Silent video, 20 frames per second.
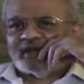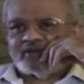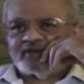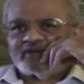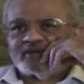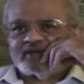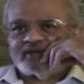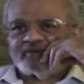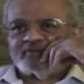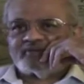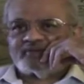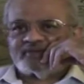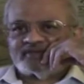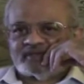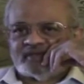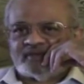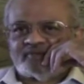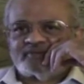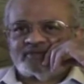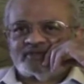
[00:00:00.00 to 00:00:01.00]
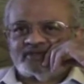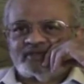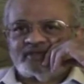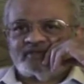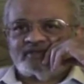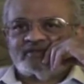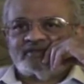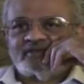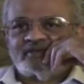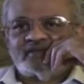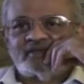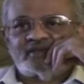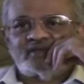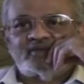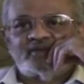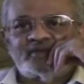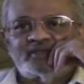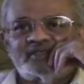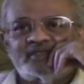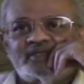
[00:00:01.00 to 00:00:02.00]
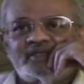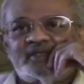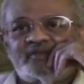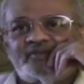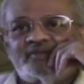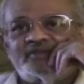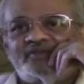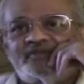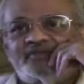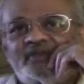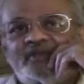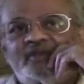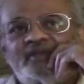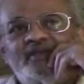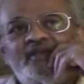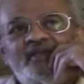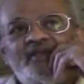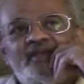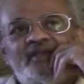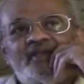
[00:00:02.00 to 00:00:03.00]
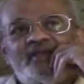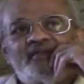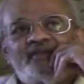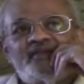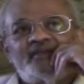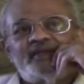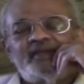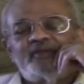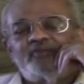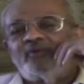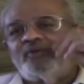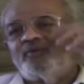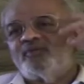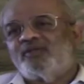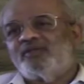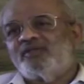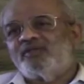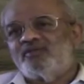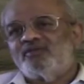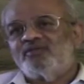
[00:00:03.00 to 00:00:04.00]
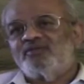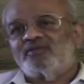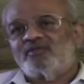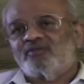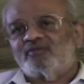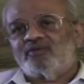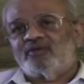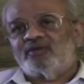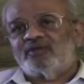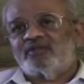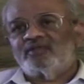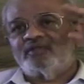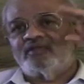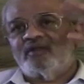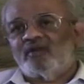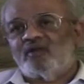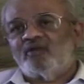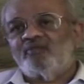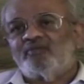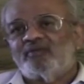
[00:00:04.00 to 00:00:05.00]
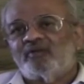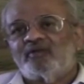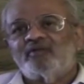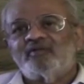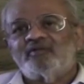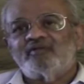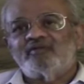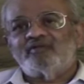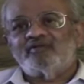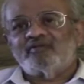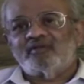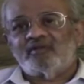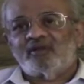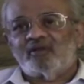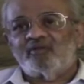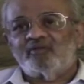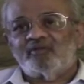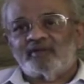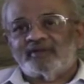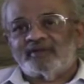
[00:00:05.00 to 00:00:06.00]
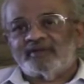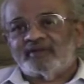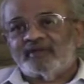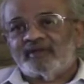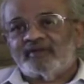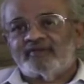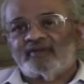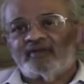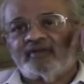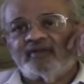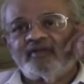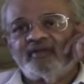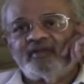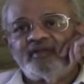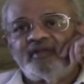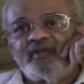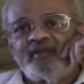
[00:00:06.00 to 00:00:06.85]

arrogant presumption in the Western Hemisphere that when we use the words global endeavor,